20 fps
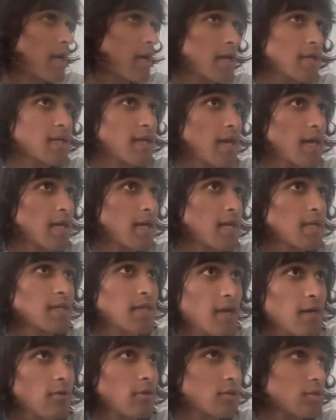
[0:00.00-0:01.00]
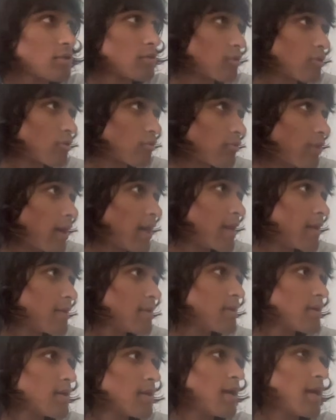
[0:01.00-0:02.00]
aka character array,
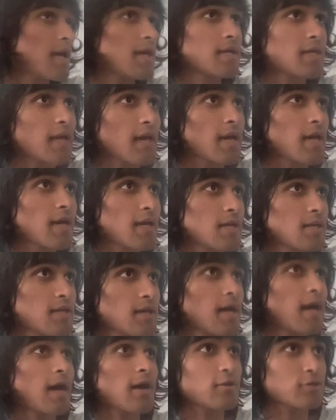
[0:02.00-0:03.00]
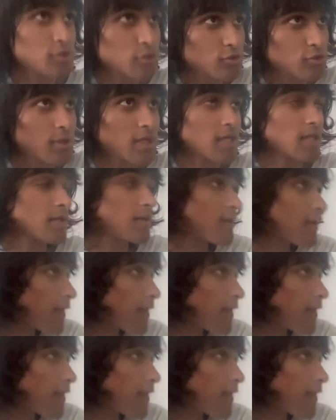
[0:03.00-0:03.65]
aka our string.